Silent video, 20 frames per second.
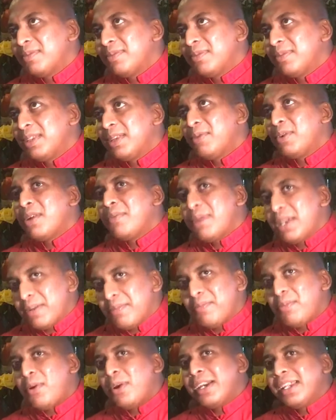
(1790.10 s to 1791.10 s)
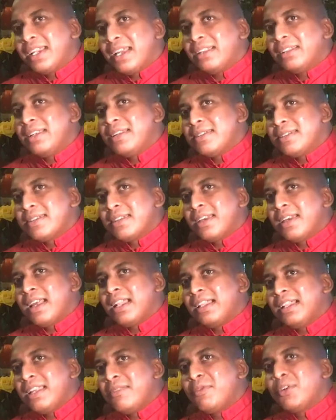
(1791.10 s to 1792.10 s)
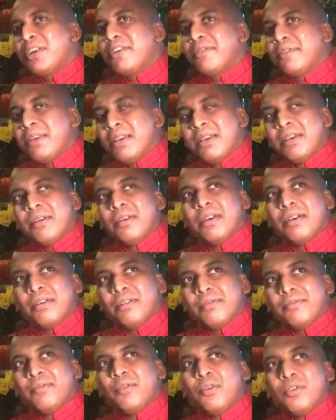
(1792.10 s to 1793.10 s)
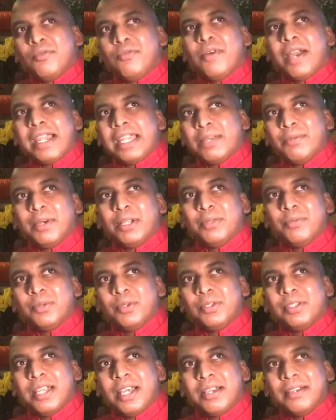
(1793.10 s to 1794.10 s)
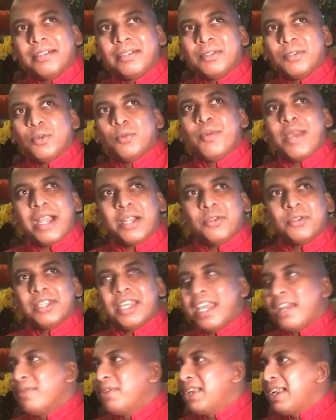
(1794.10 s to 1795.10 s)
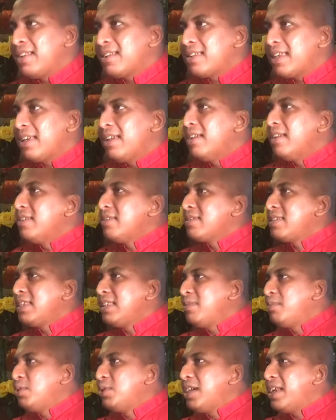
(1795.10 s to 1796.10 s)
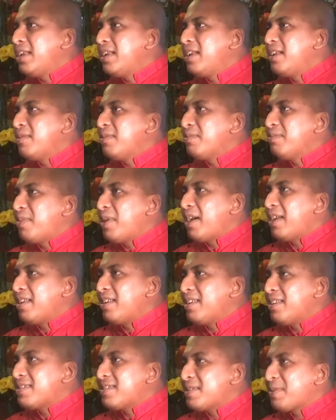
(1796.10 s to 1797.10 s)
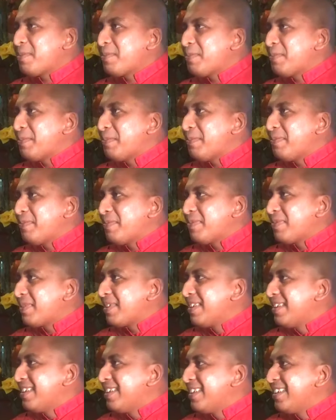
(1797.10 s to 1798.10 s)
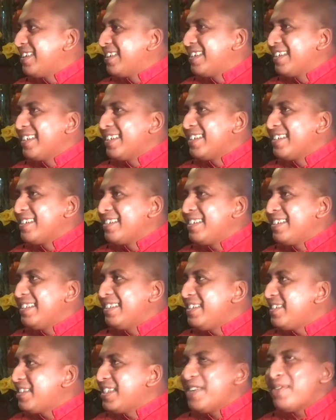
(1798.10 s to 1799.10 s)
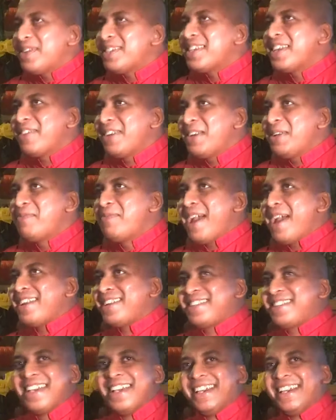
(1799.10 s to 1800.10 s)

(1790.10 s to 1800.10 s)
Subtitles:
They want to make a point and then want to faultfinding about the Buddha. Go back to the heaven and say, see, the Buddha didn't pardon us. See, these devas are really bad.